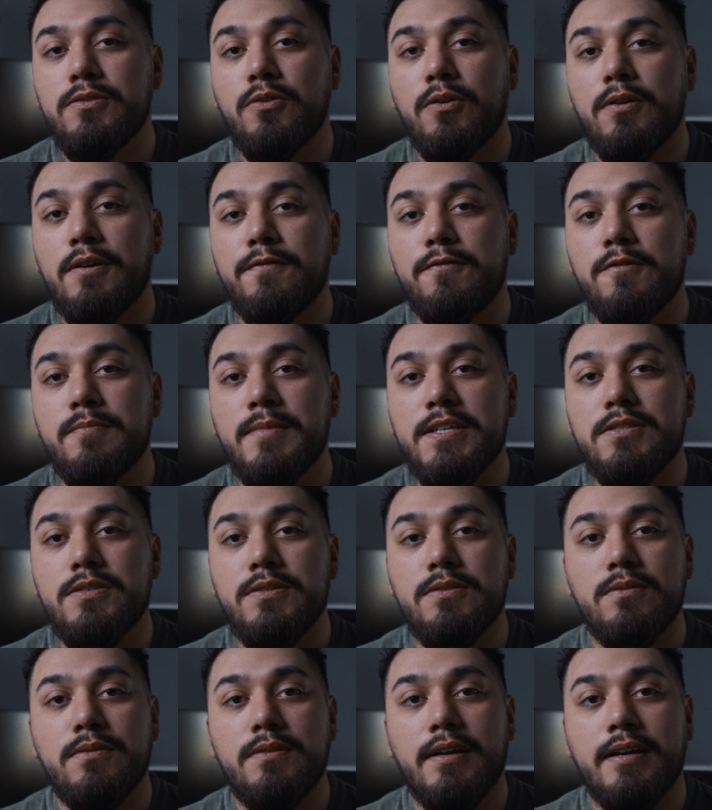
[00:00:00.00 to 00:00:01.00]
door for me
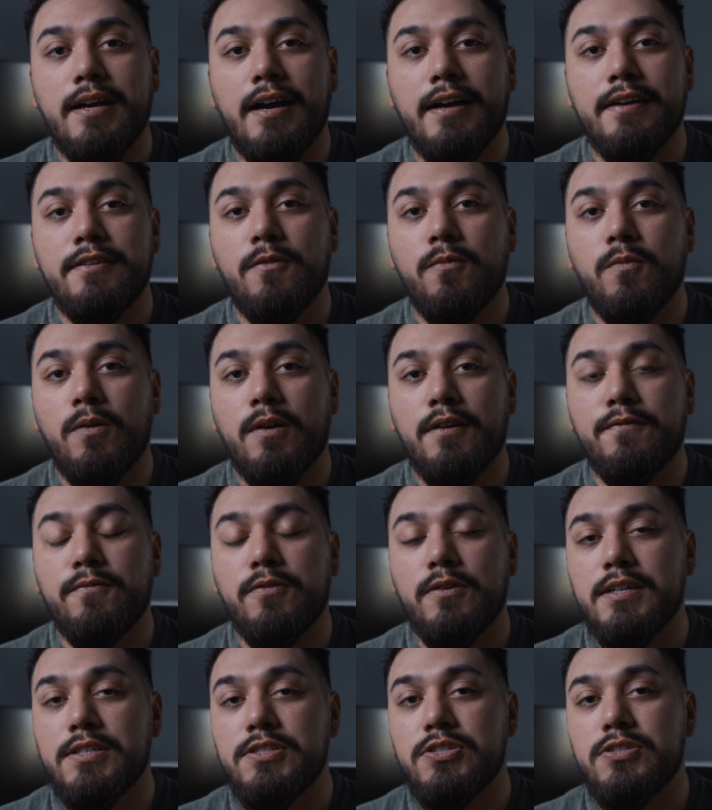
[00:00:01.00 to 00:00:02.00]
to do the kind of work
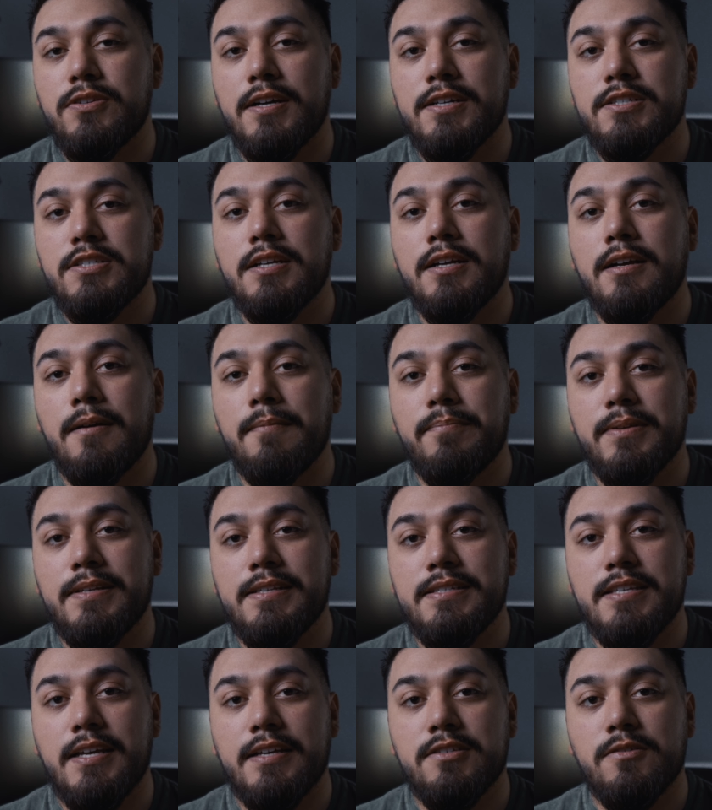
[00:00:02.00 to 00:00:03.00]
for construction
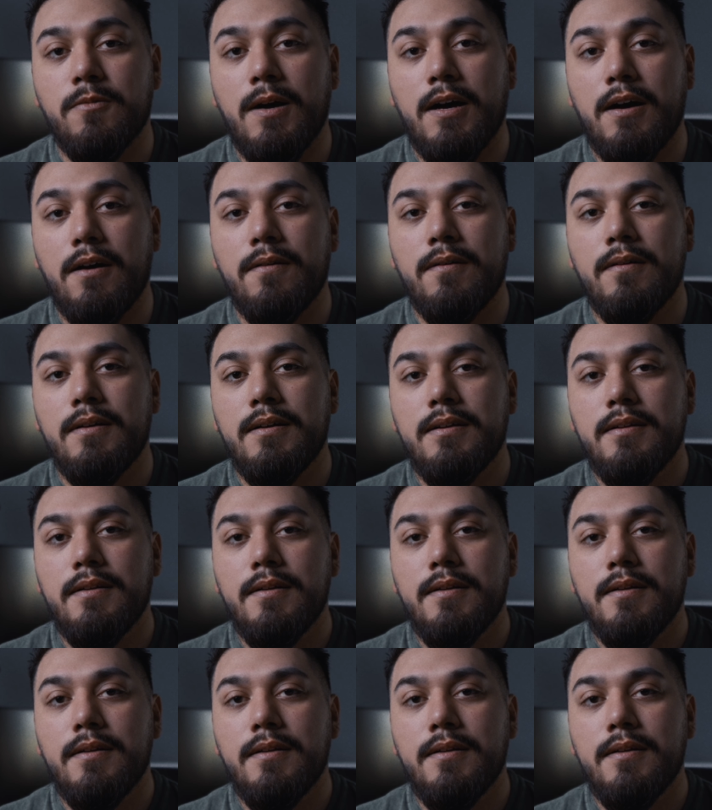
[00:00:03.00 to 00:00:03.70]
companies as well.